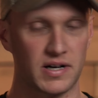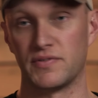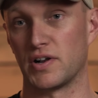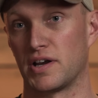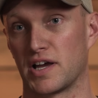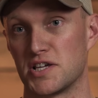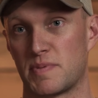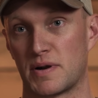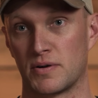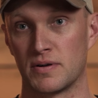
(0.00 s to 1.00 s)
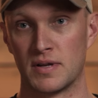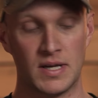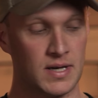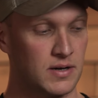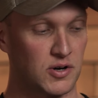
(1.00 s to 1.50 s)
very nice barrel,
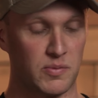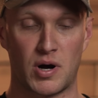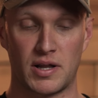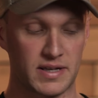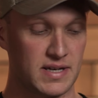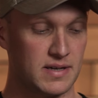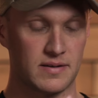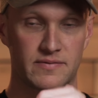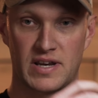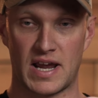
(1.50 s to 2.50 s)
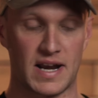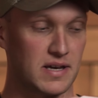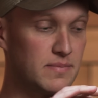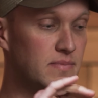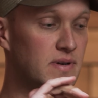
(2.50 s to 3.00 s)
chromoly,
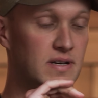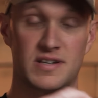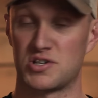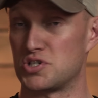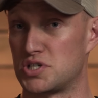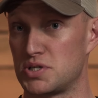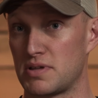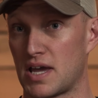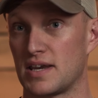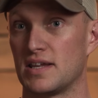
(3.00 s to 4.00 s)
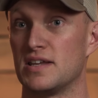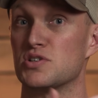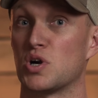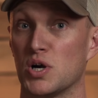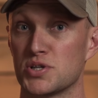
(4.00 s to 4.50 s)
vanadium. In addition to that, it is
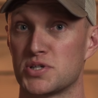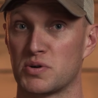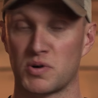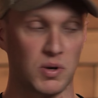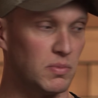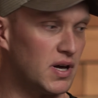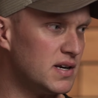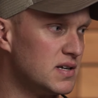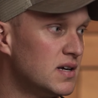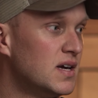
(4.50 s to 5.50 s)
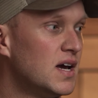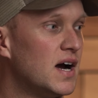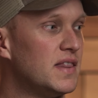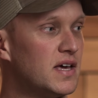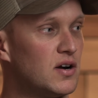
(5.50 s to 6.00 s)
also chrome lined.
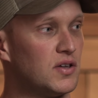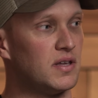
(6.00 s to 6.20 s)
And then on the